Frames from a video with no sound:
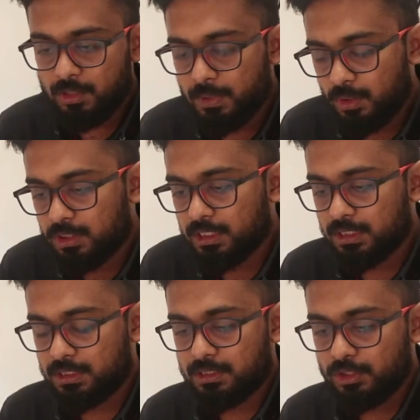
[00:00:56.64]
about
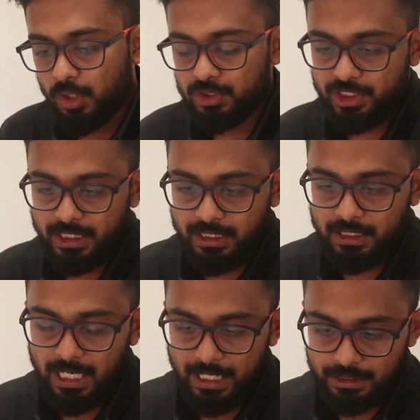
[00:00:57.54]
this dossier
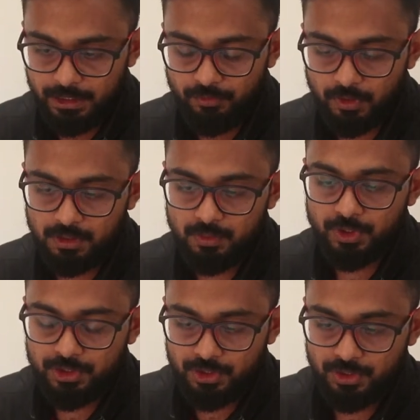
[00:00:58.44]
and the work
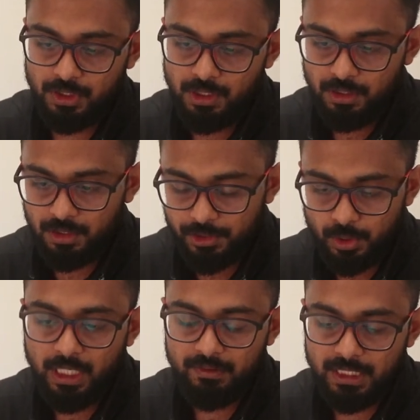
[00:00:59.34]
which uh,
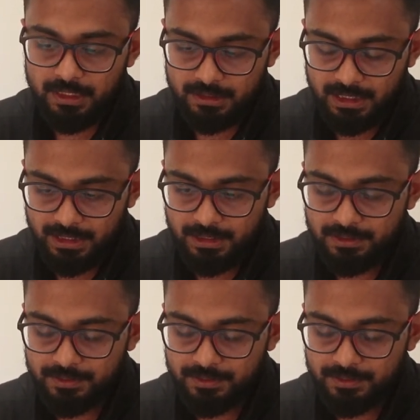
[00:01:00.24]
you have done in that?